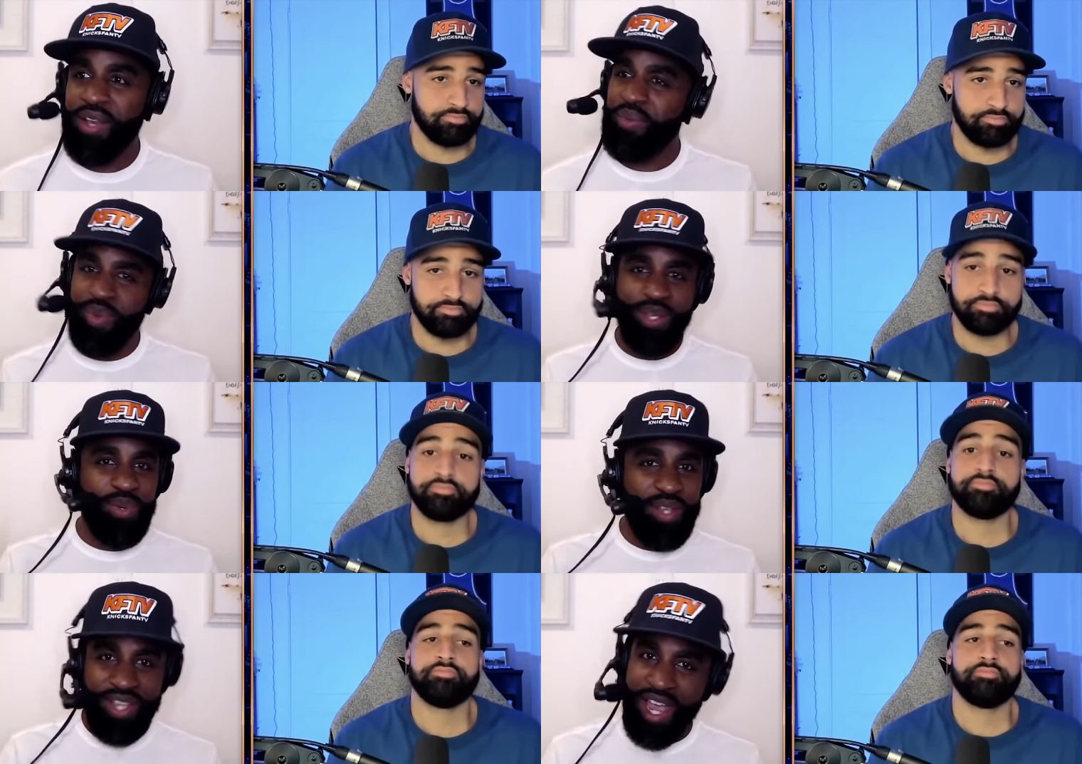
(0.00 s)

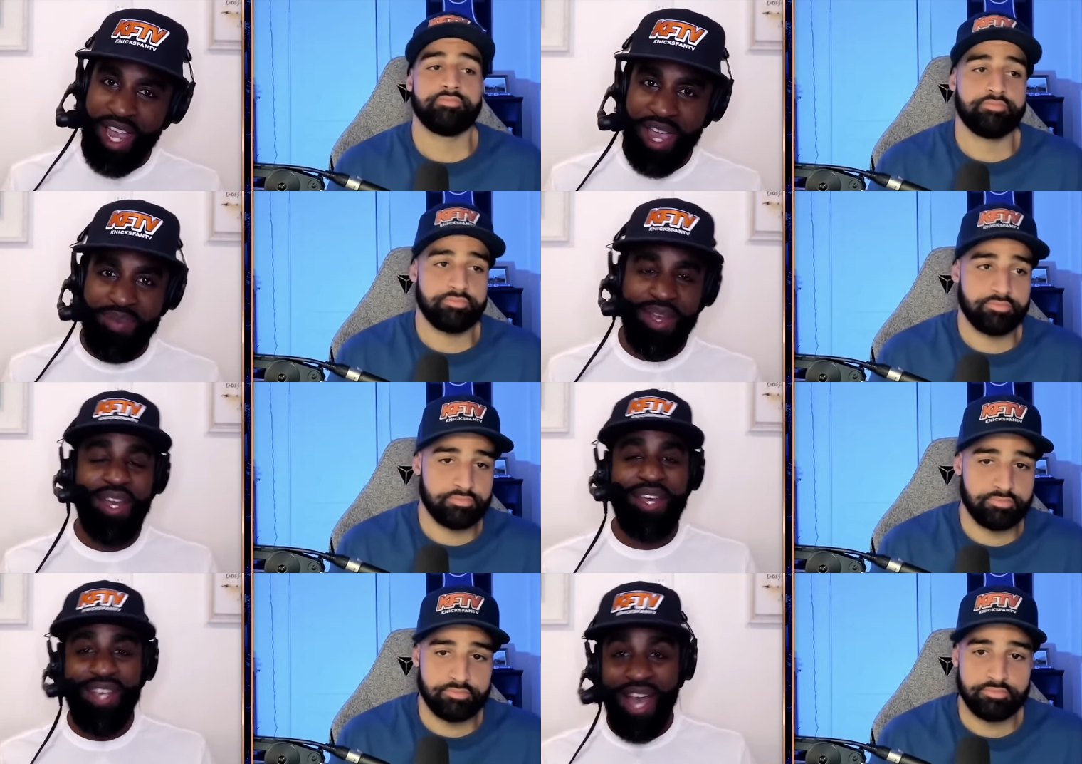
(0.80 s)
Speaker 1: between Dame,
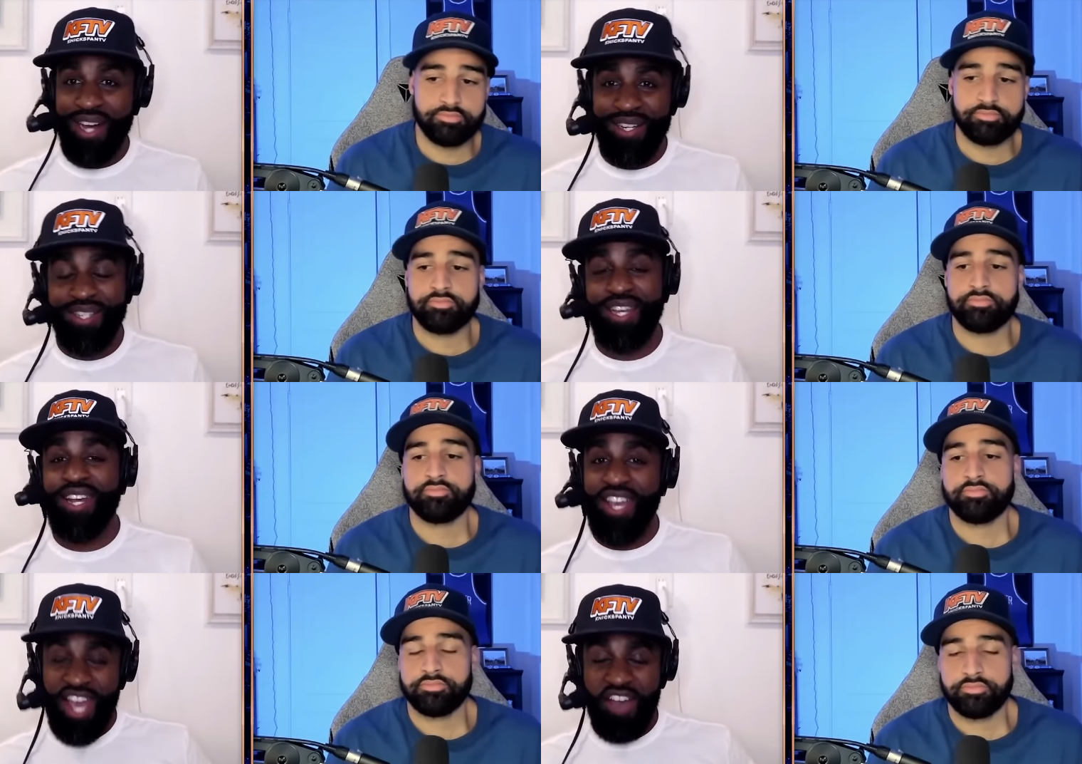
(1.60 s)
Giannis, and
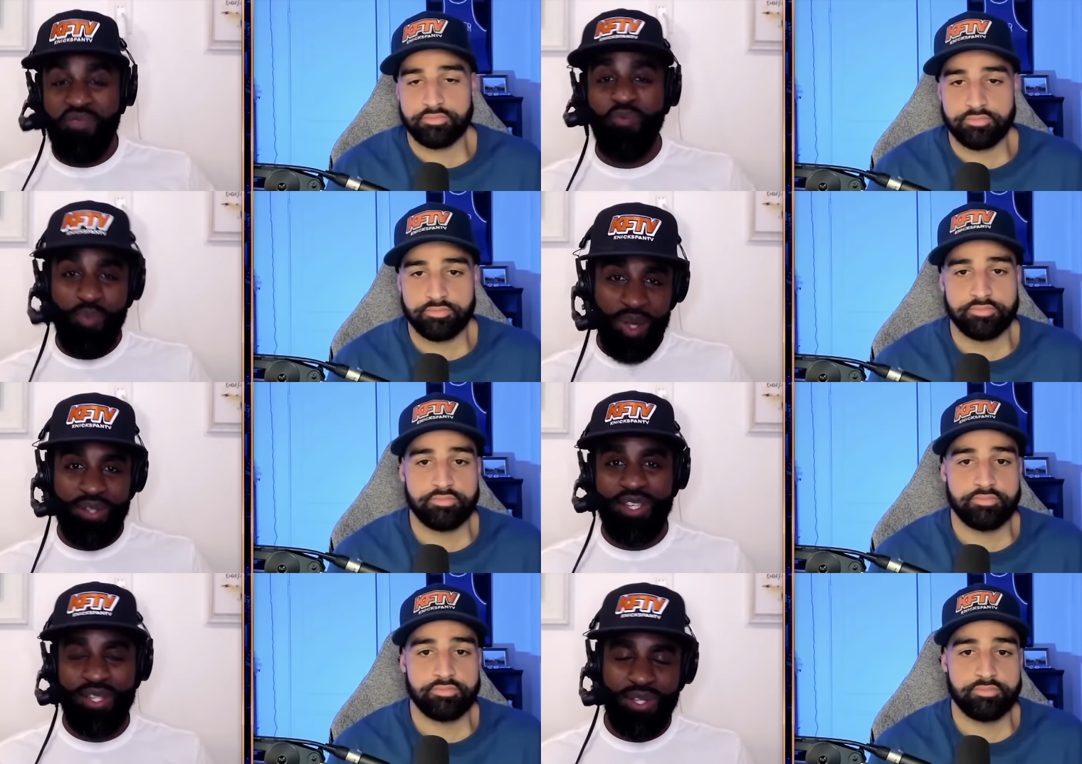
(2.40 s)
now you have
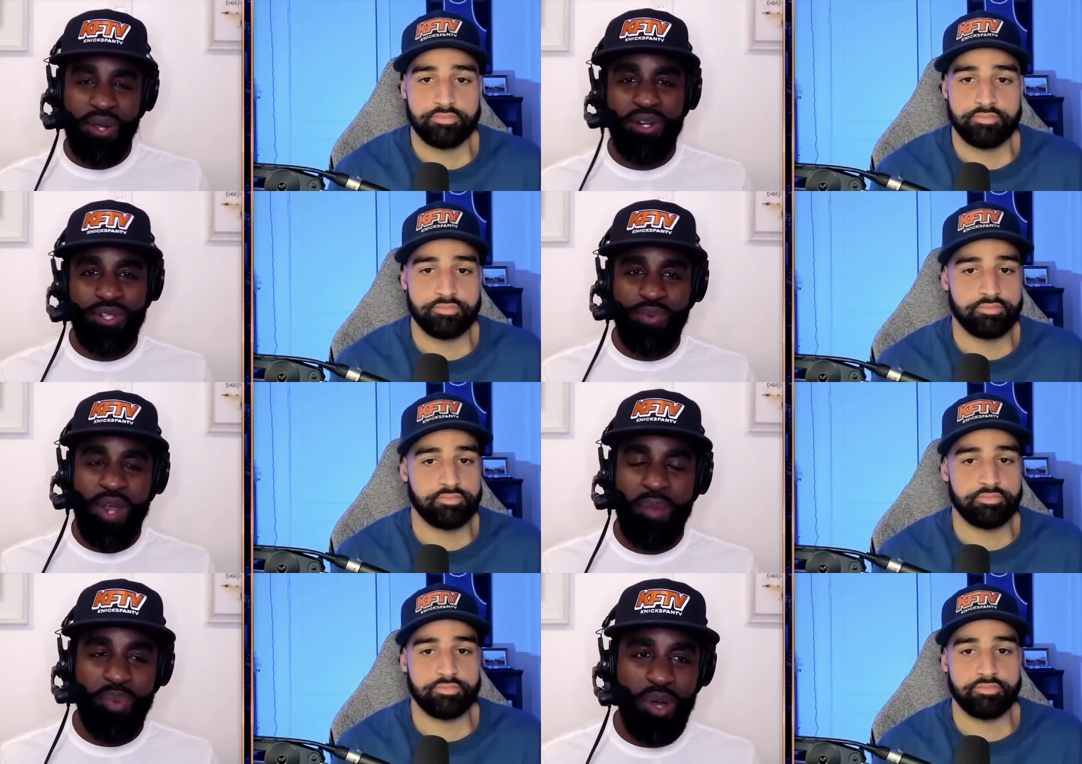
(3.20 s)
Middleton starting to
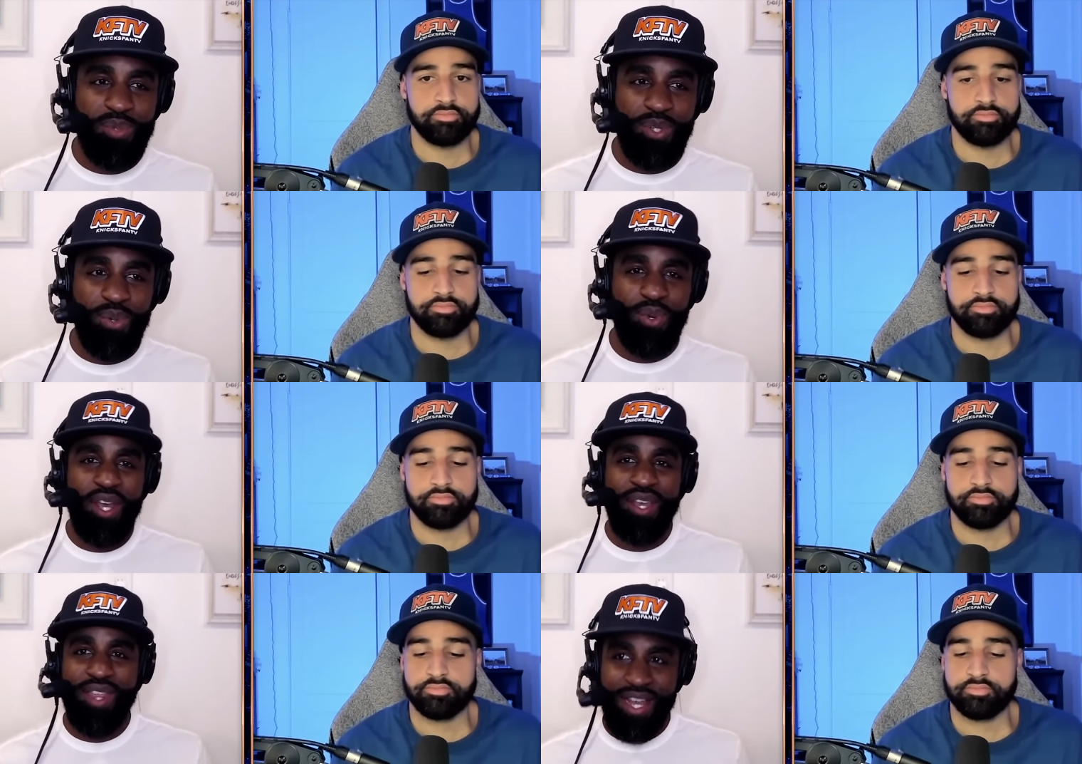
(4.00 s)
ramp up. So
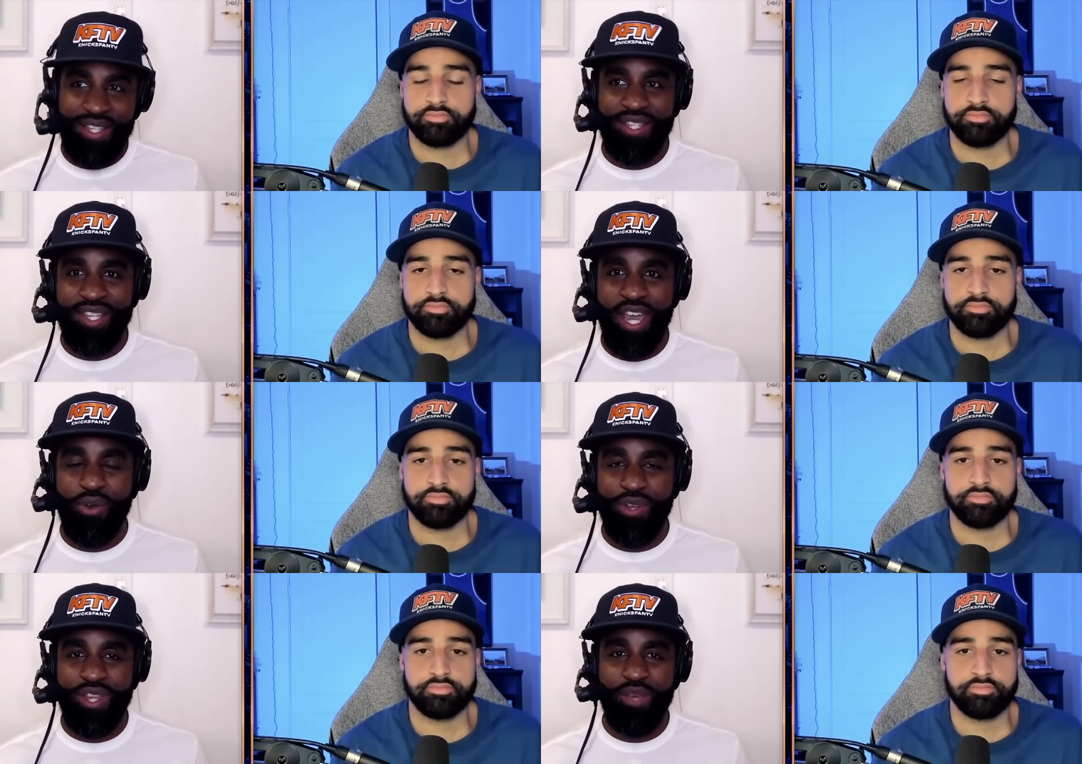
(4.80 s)
that's a
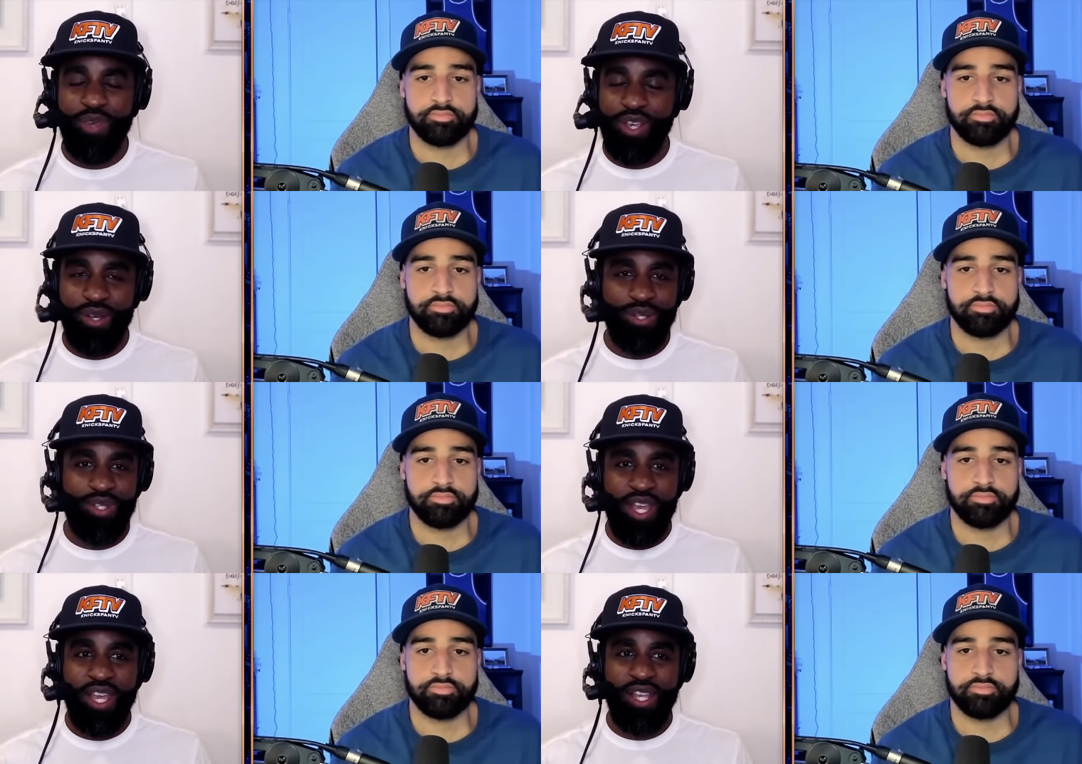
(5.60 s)
scary thing
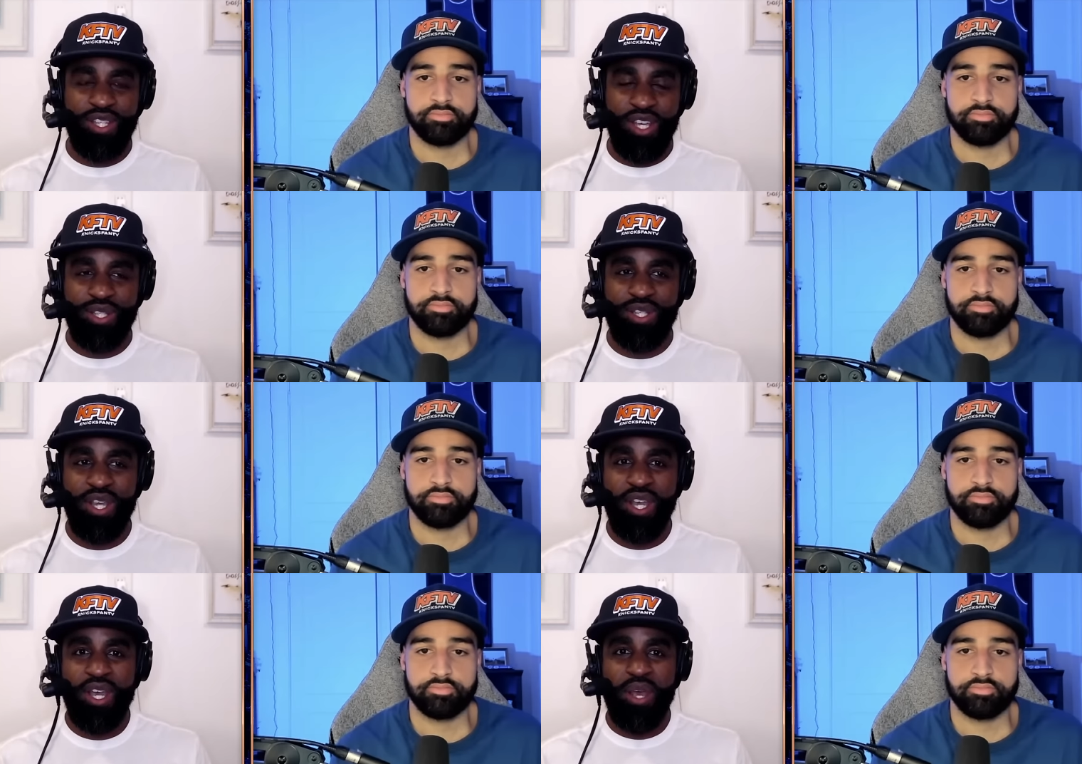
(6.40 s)
because they can just
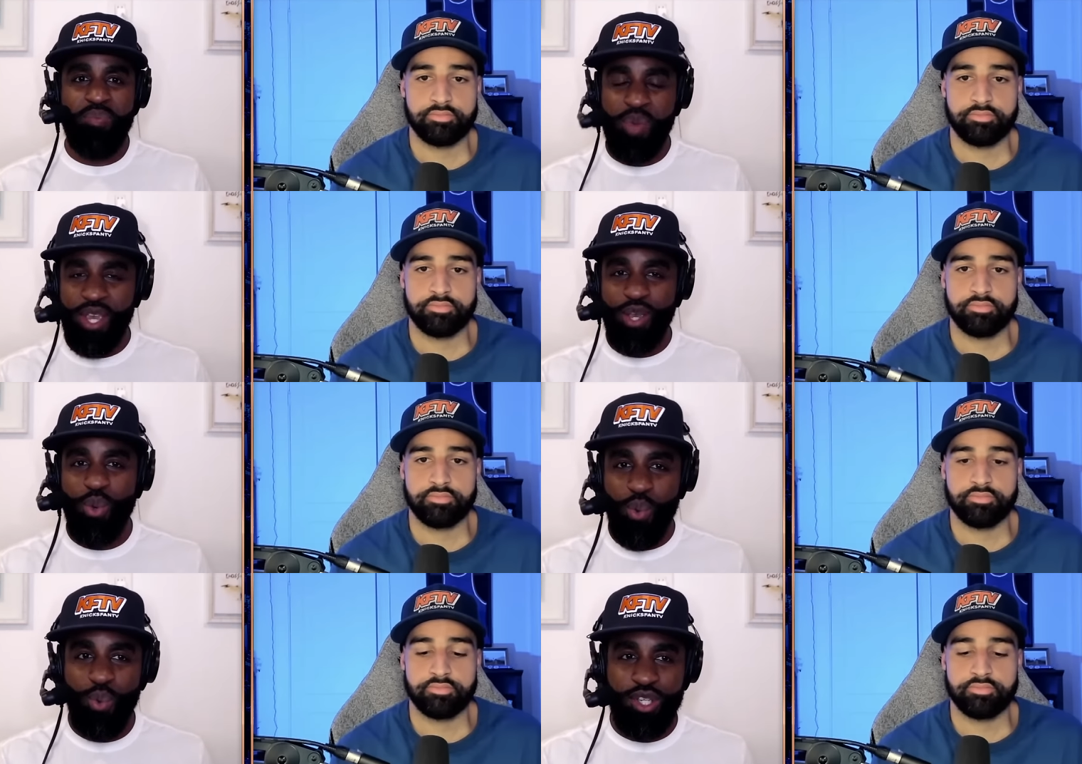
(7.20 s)
beat
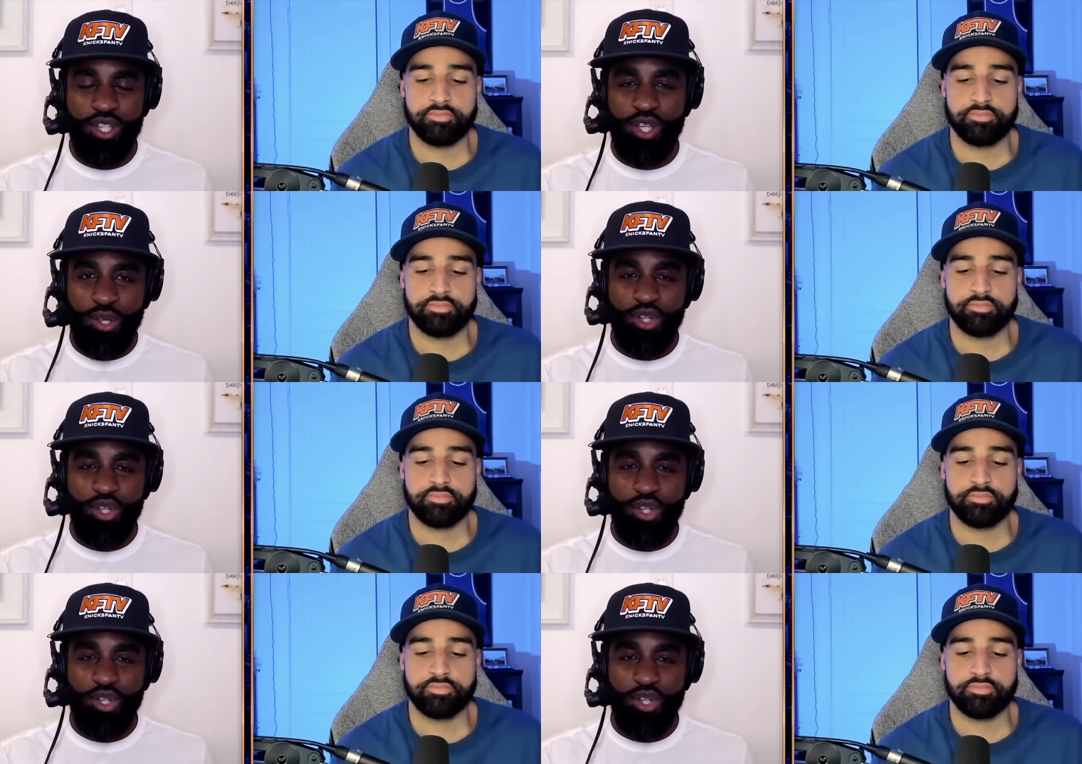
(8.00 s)
you just on